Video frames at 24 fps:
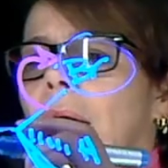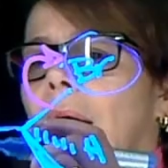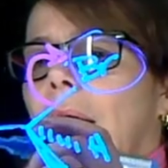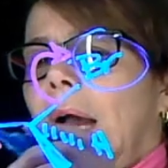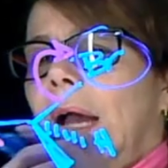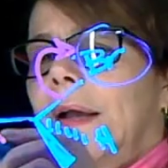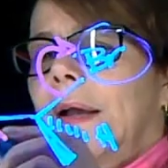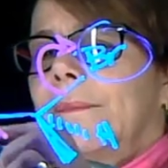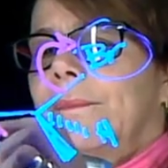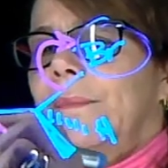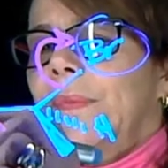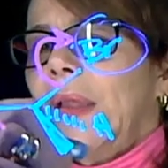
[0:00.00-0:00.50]

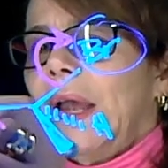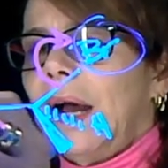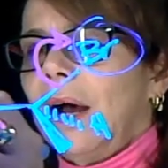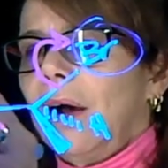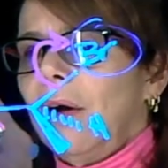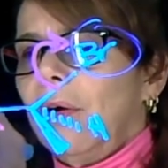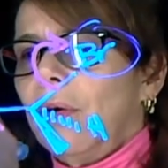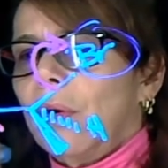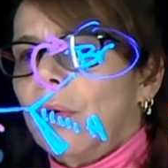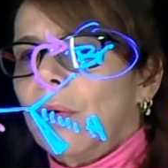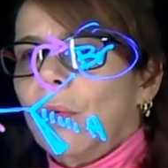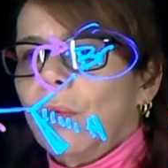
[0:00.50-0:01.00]
And
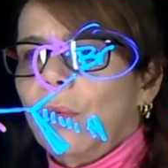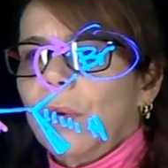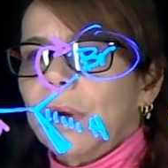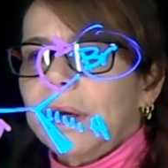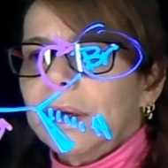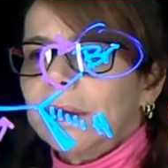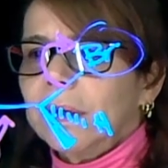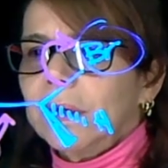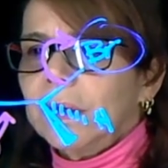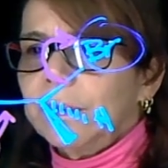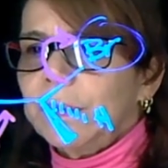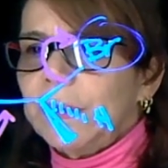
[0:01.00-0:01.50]
now, what
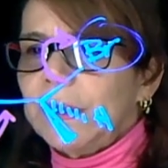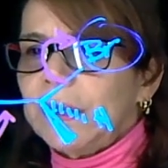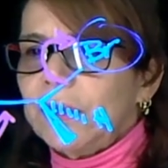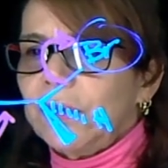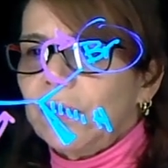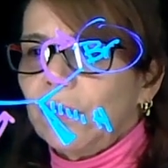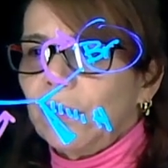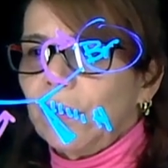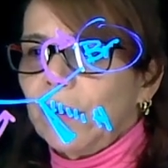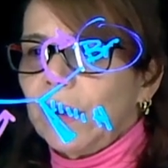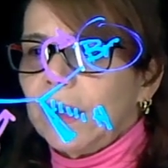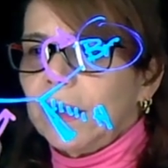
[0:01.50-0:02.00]
I'm going to be
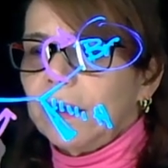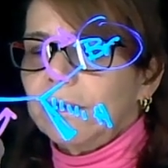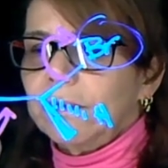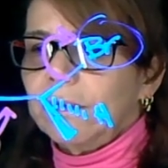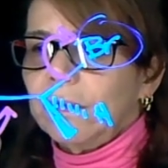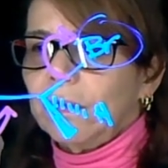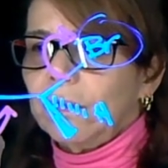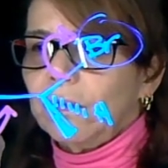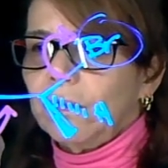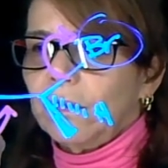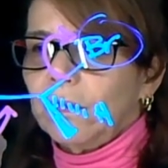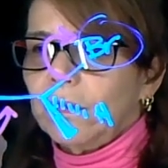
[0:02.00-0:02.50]

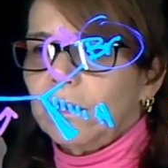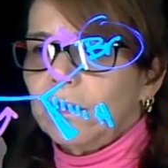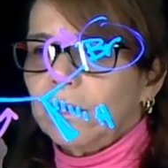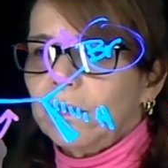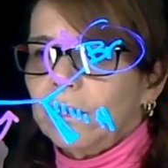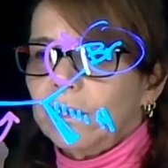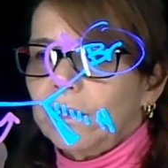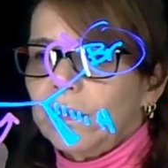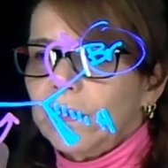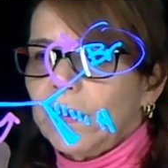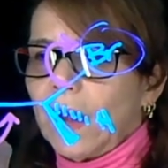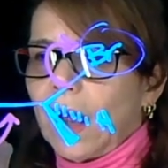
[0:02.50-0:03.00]
doing,
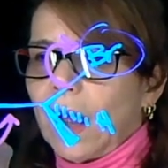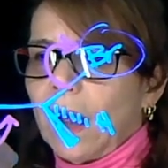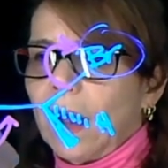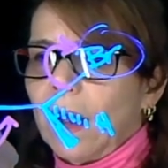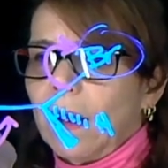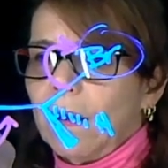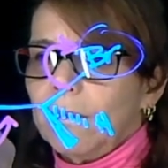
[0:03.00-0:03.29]
a